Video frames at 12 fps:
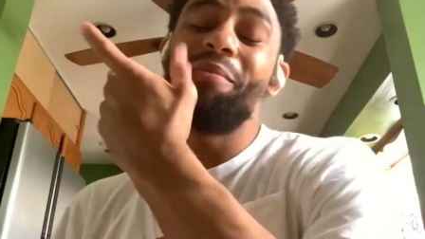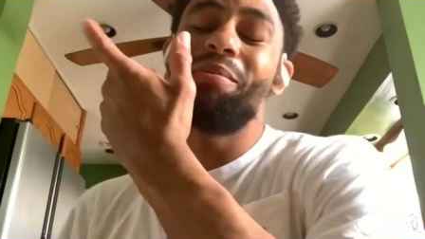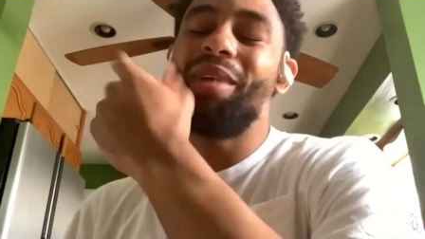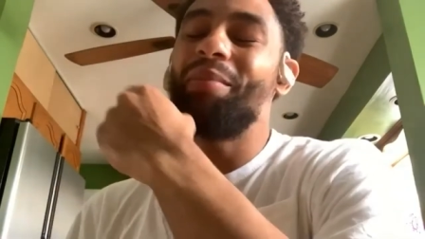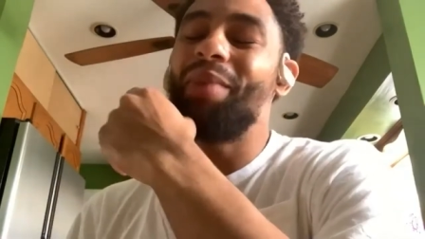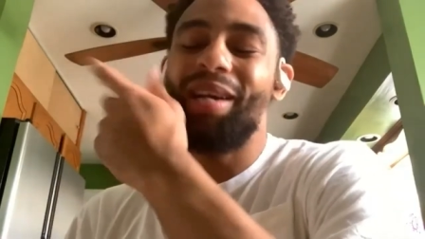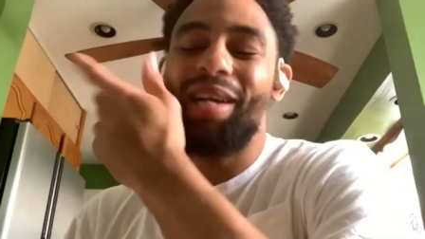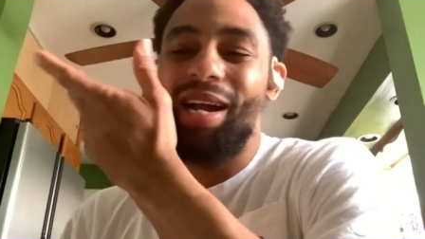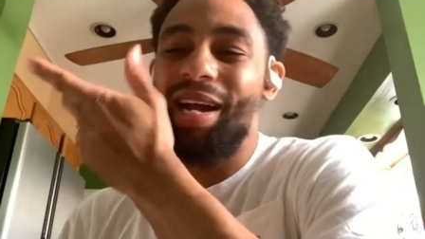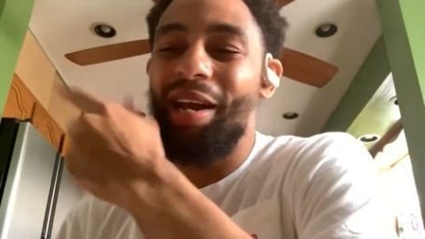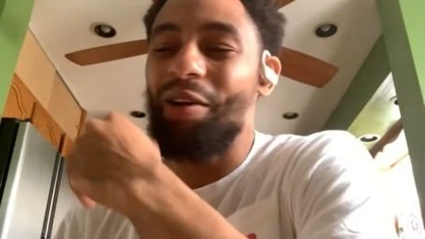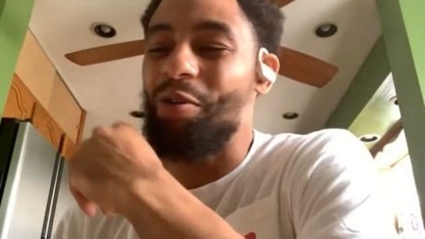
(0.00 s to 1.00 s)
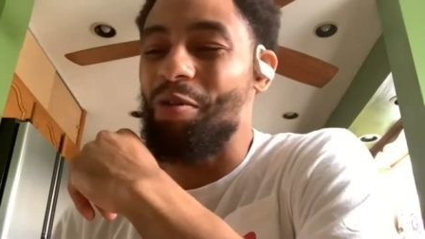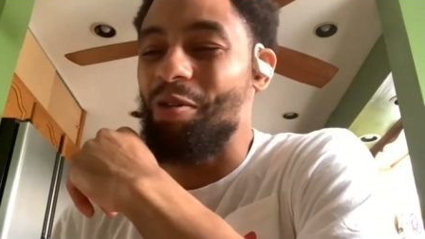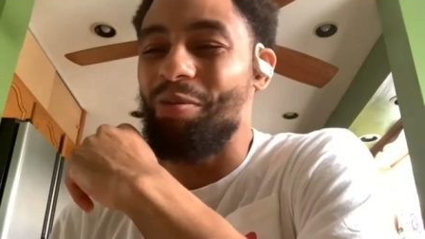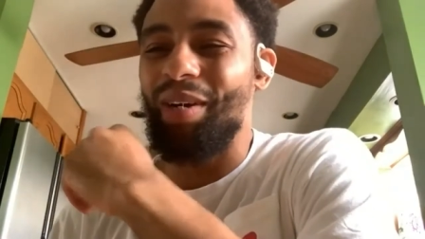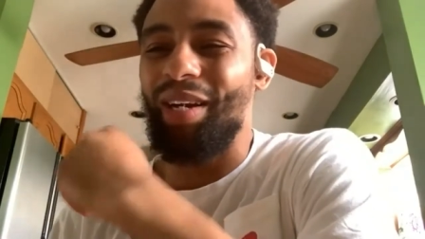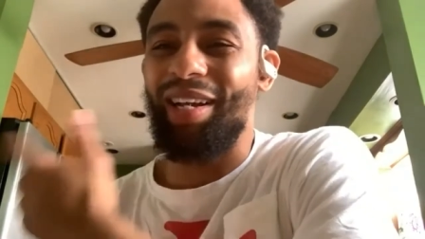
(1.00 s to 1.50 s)
I'm like, I got to go
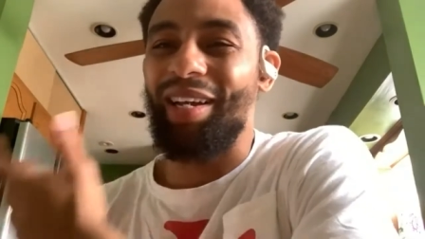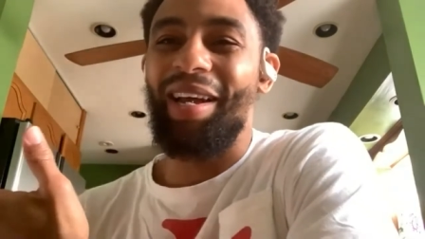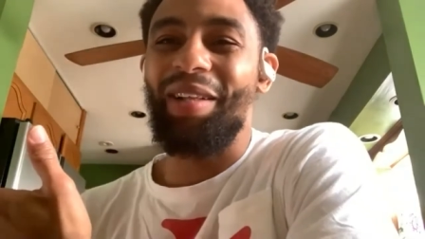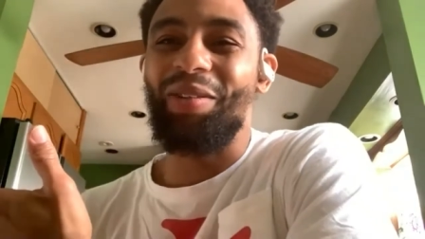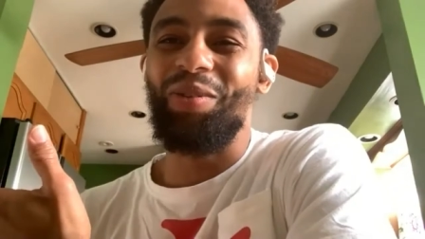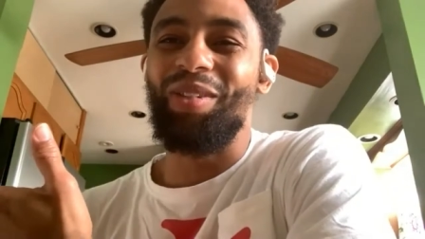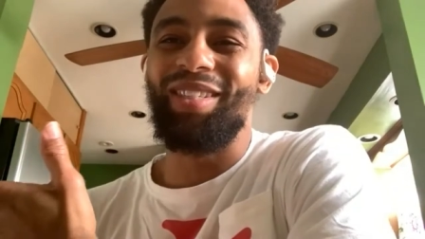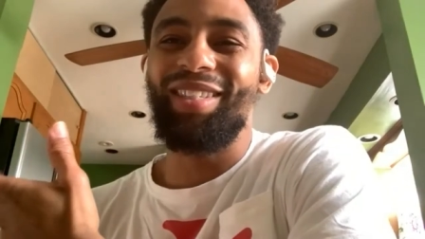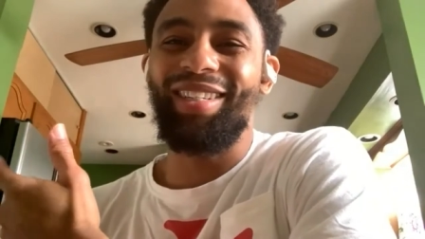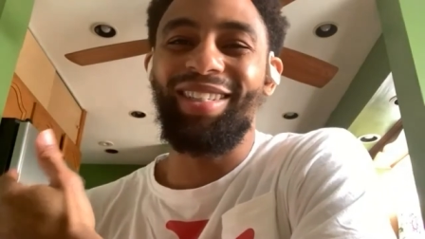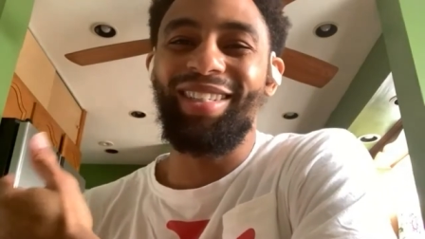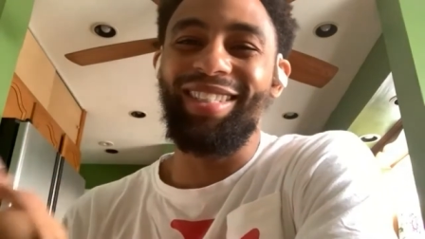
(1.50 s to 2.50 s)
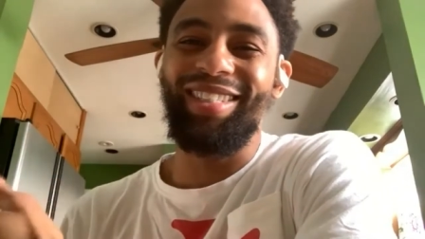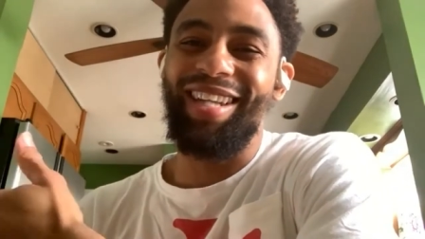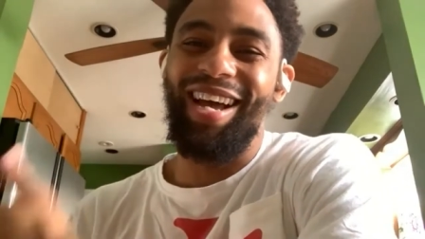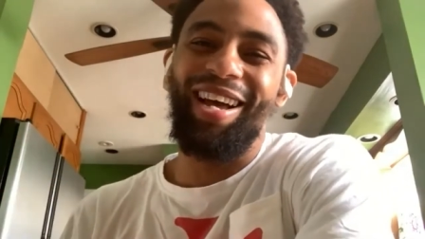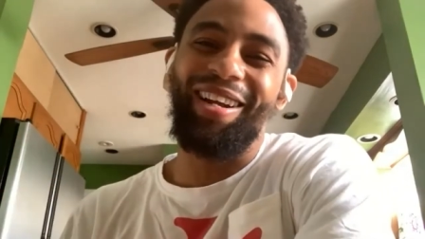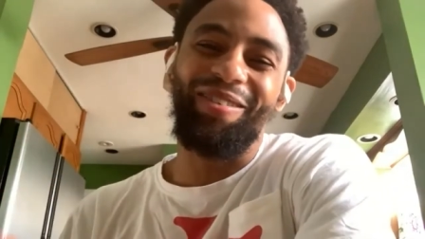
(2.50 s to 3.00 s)
home. Like, I cannot do this. This is
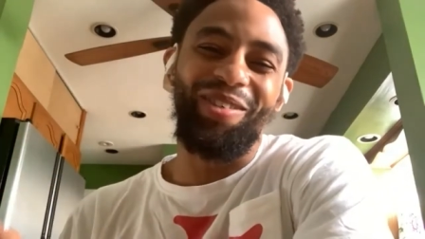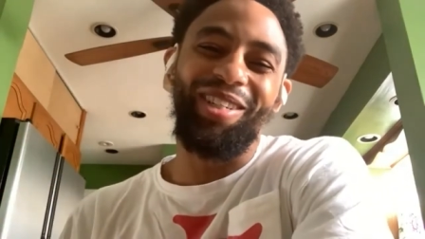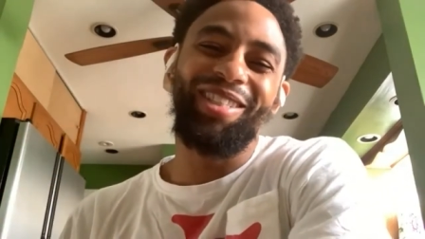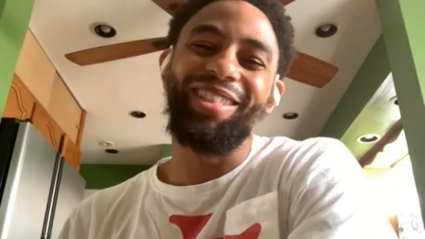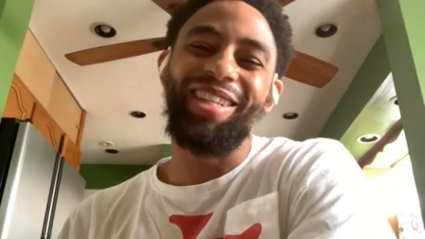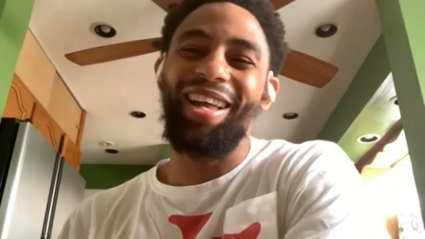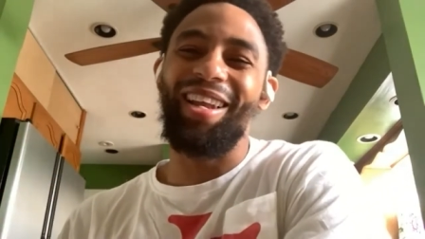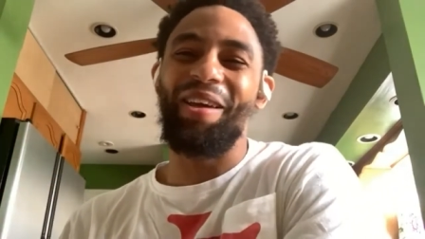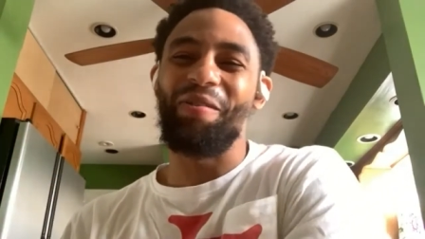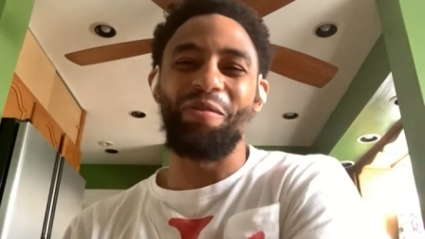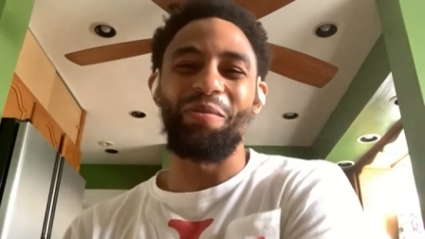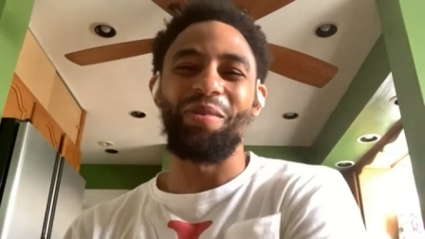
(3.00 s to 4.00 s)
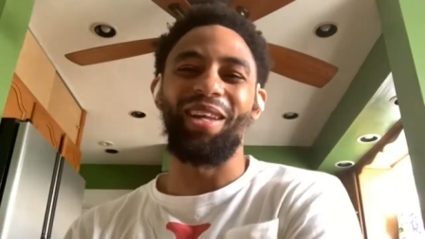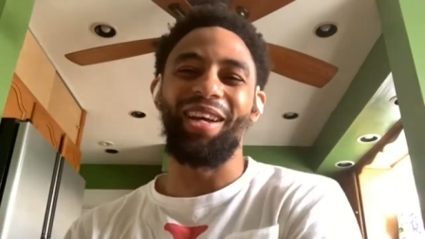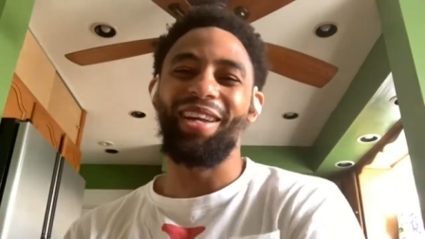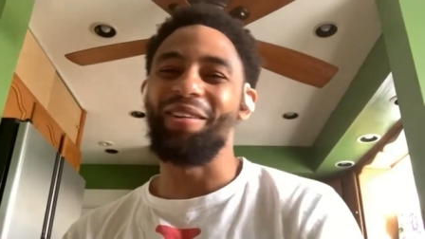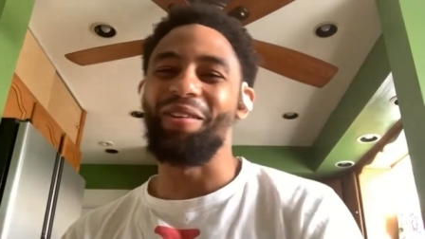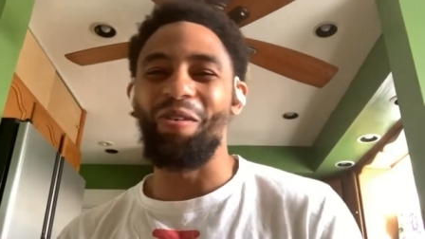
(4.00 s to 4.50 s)
not life for me.
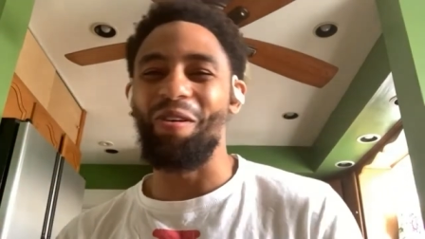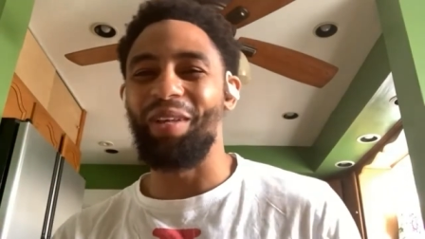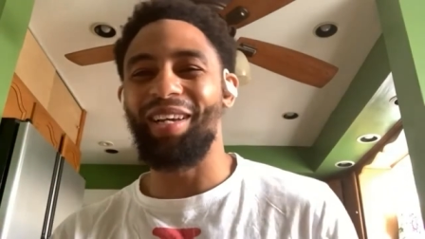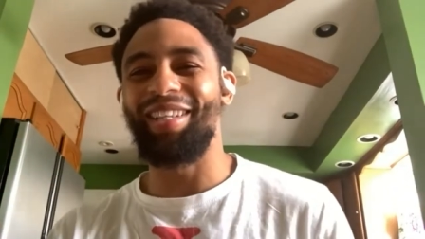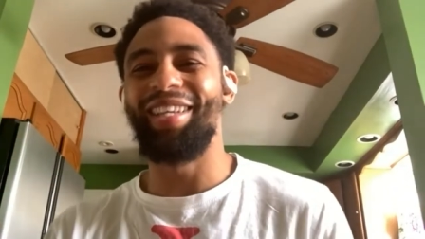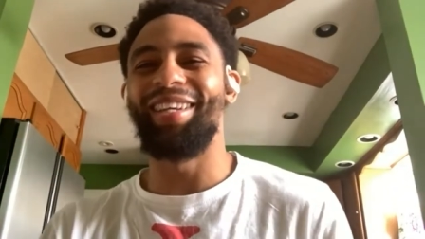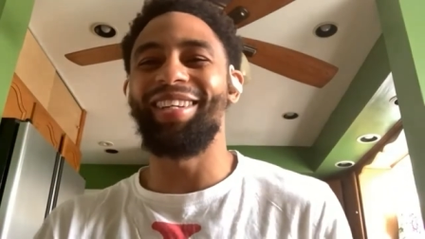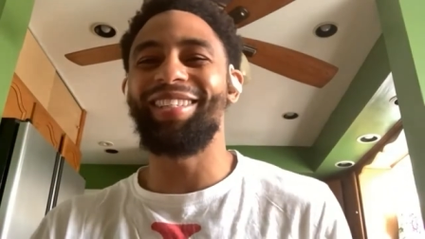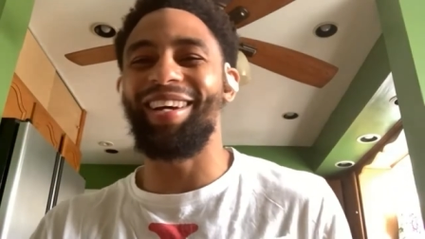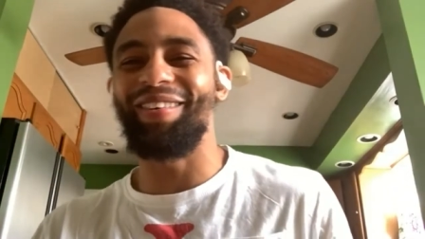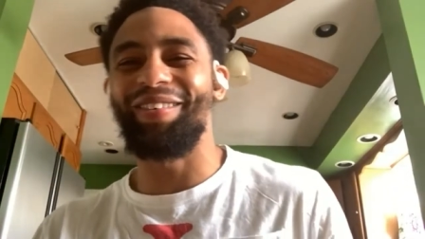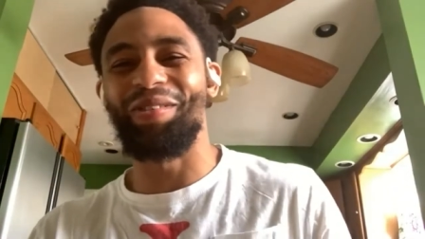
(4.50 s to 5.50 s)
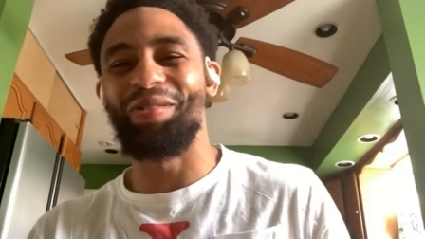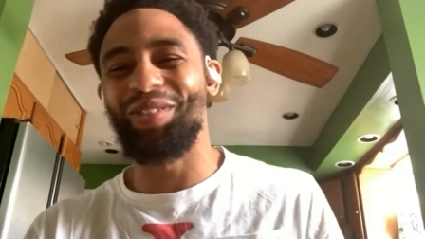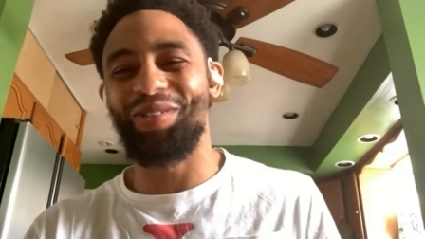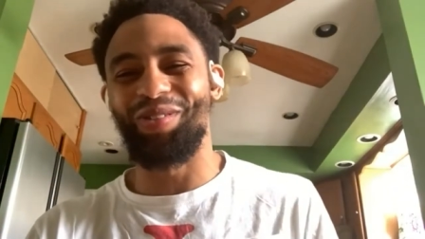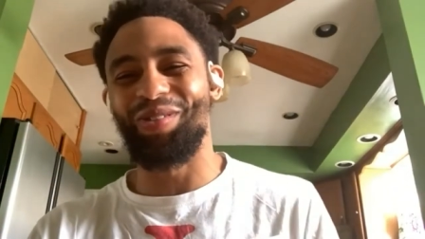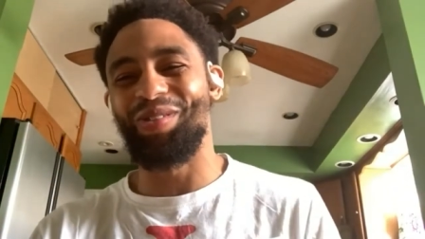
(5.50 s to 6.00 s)
Like, I didn't grow up like this. I don't know
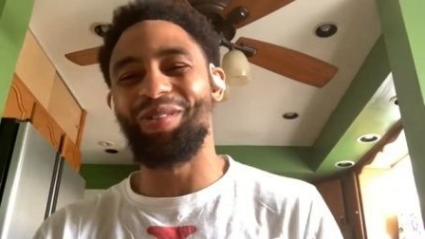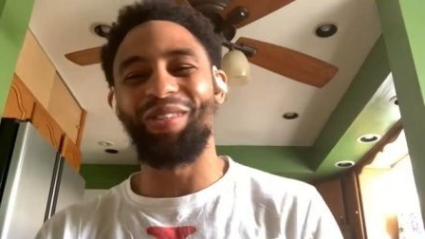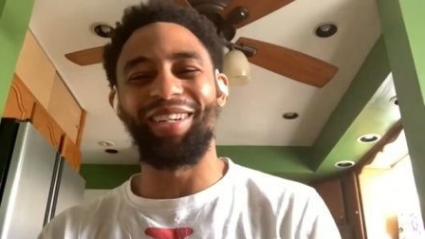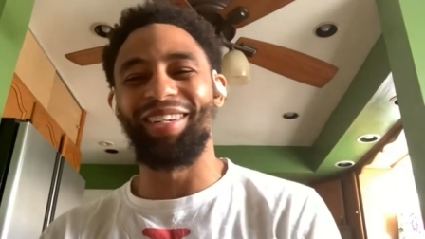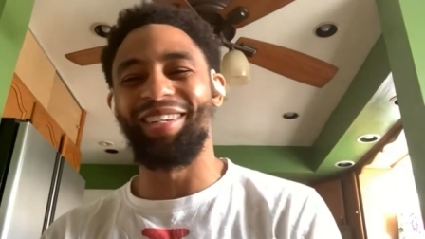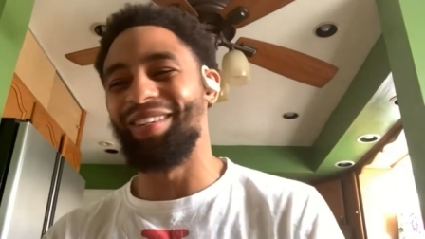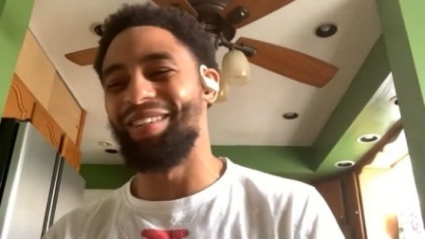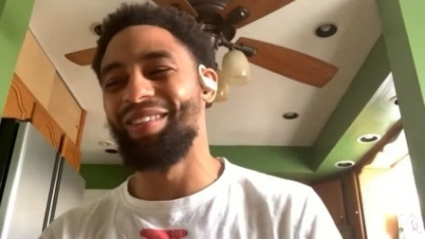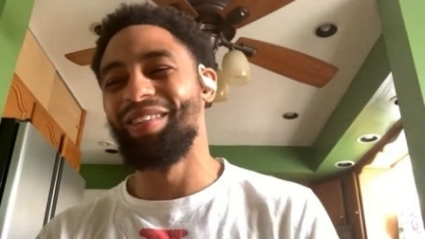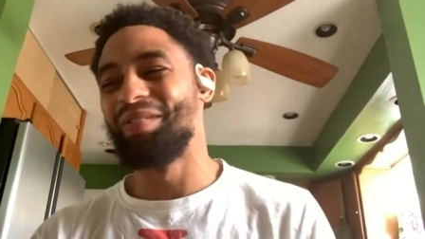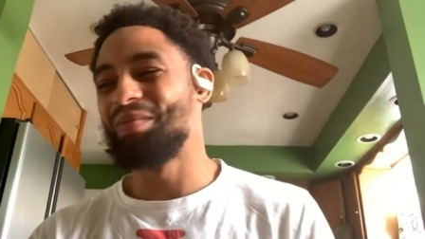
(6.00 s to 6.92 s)
what's going on right now.